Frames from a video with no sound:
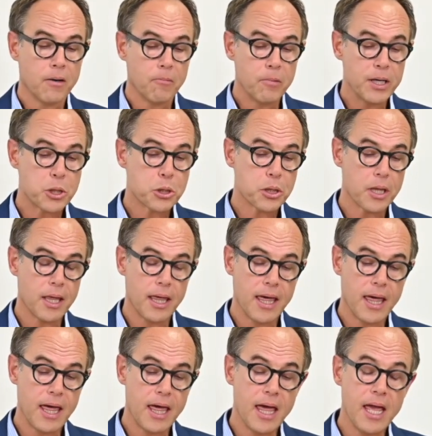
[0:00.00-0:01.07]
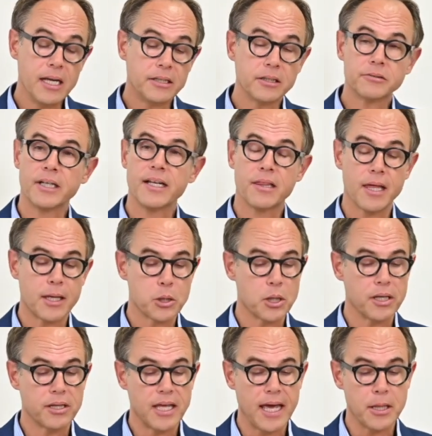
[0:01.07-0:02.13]
which integrates
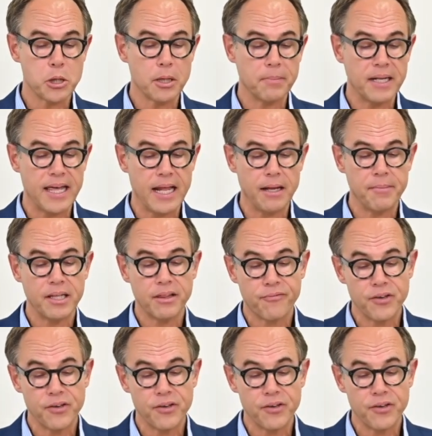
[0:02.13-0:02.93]
actually tangible elements,